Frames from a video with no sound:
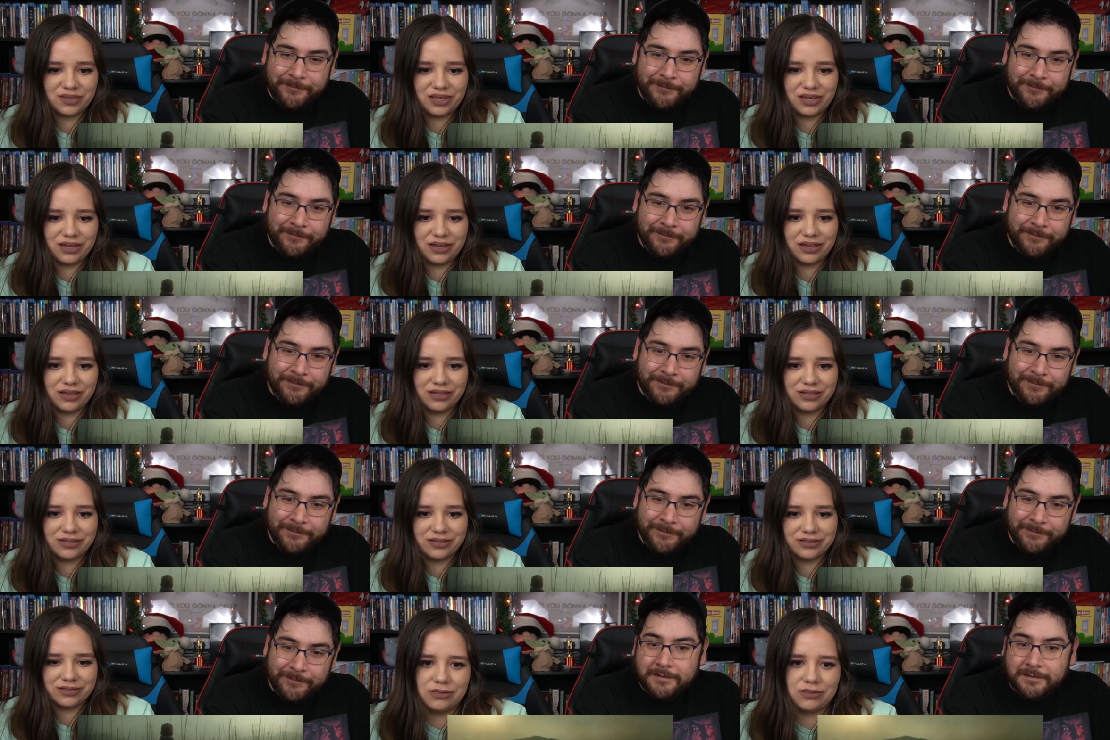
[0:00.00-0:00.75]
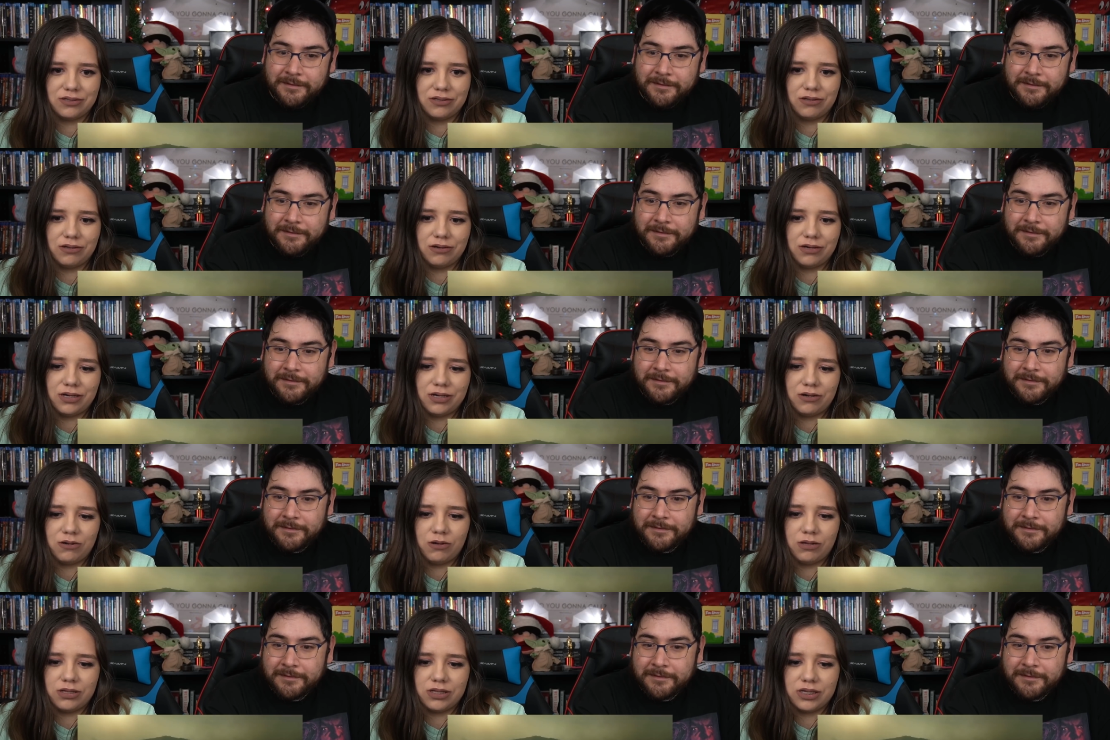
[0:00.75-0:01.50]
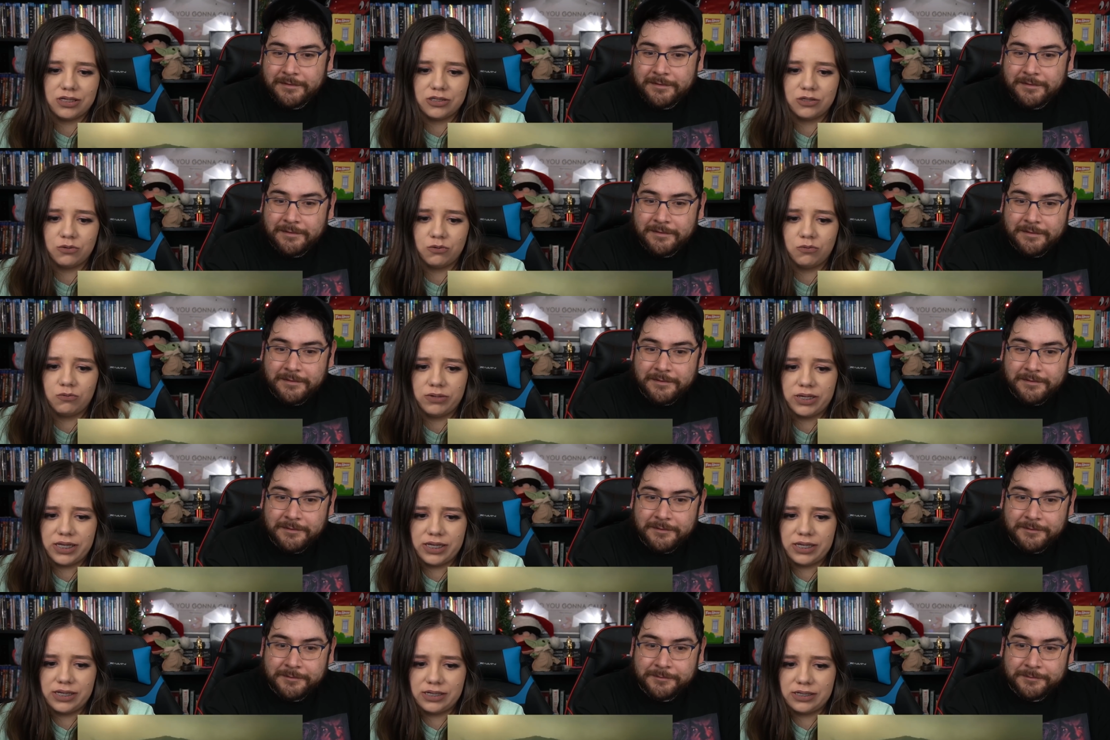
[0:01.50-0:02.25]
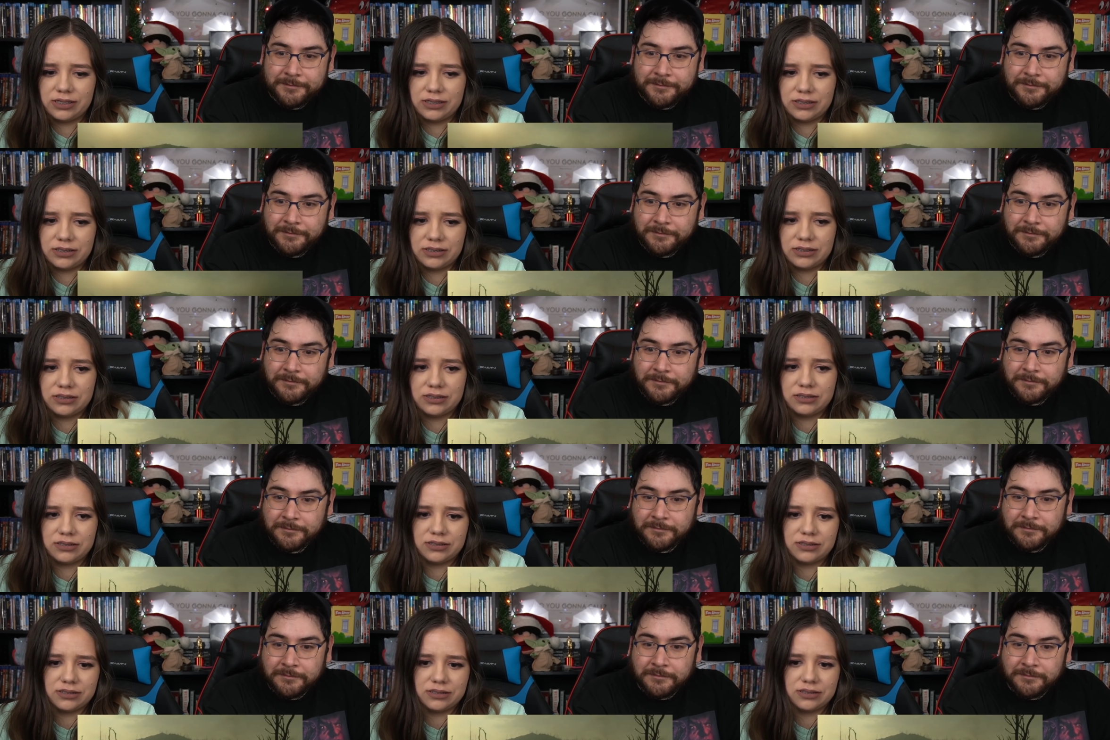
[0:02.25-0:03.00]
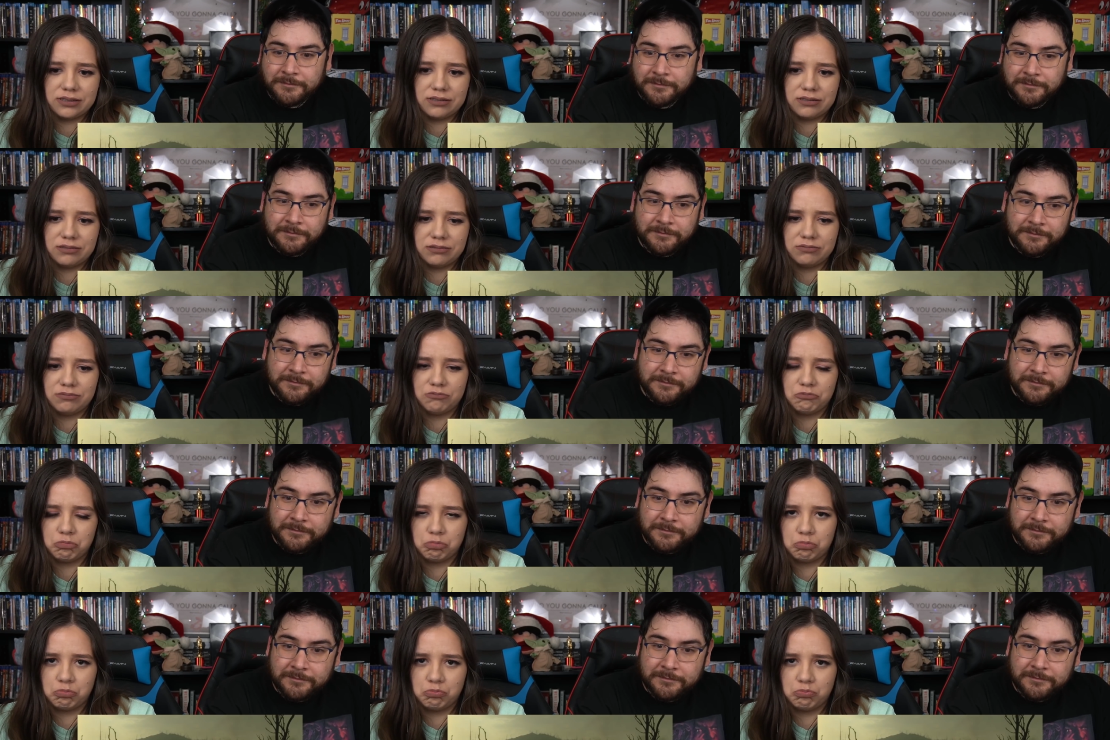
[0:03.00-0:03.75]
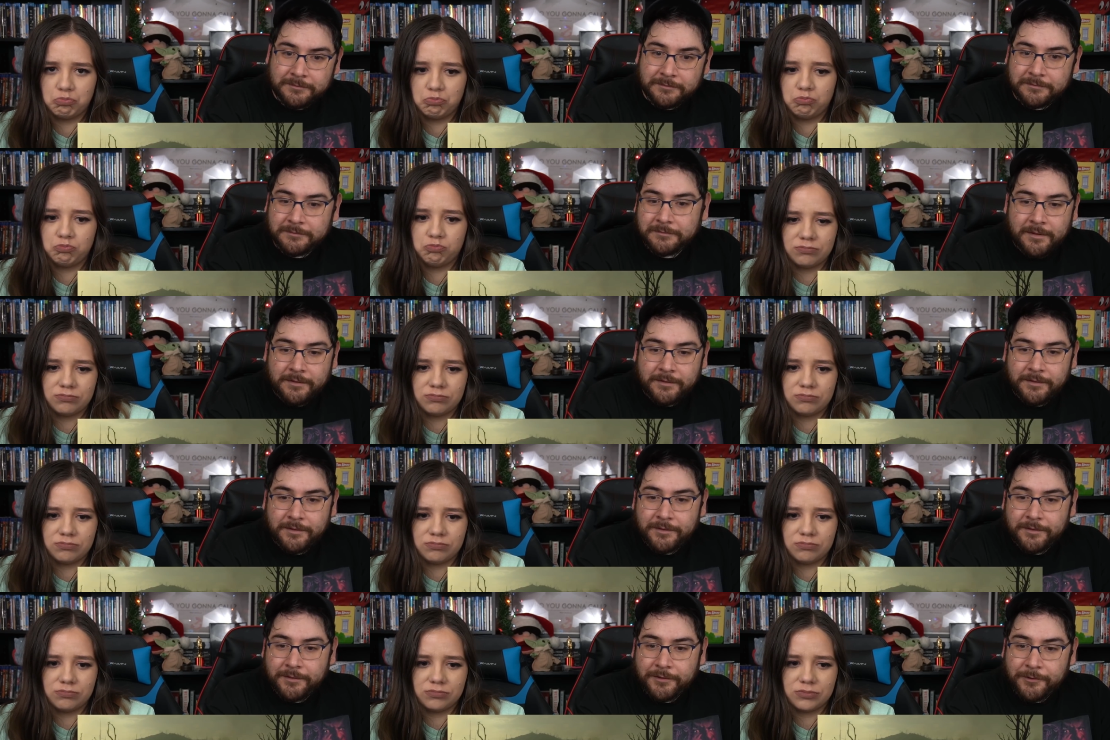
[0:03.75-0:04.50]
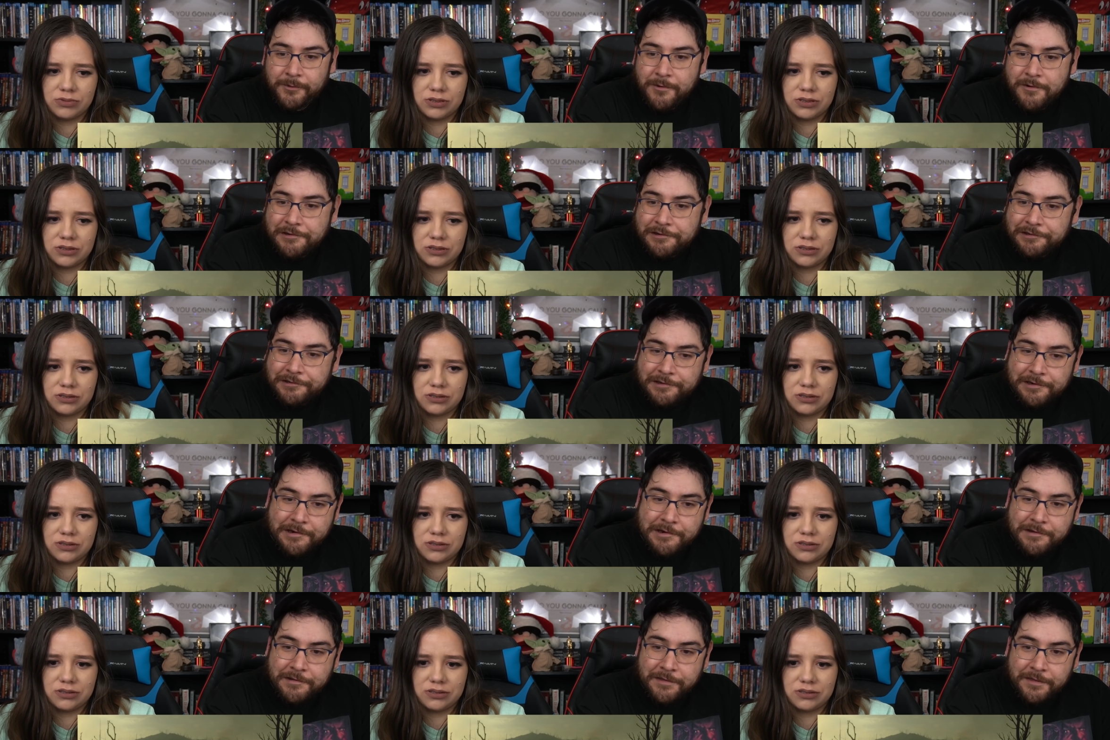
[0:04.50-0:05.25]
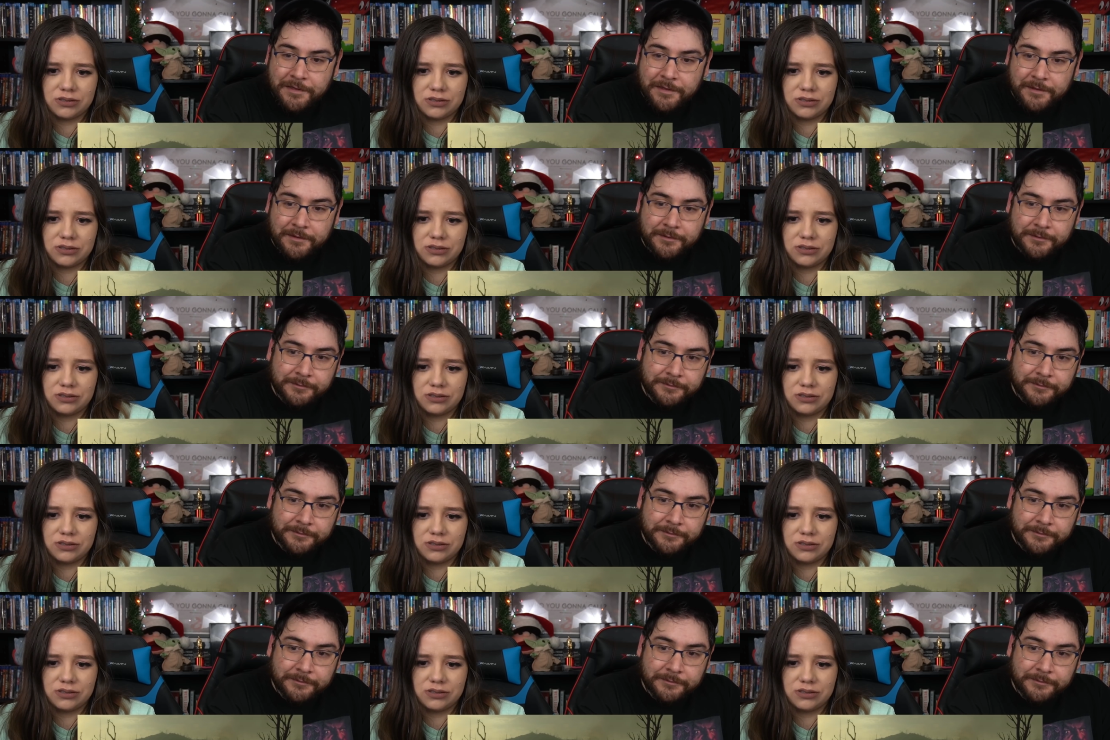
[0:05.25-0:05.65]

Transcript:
Speaker 1: Yeah.
Speaker 2: Look at all the tweens. Mm -hmm.
Speaker 1: It's a scorched earth.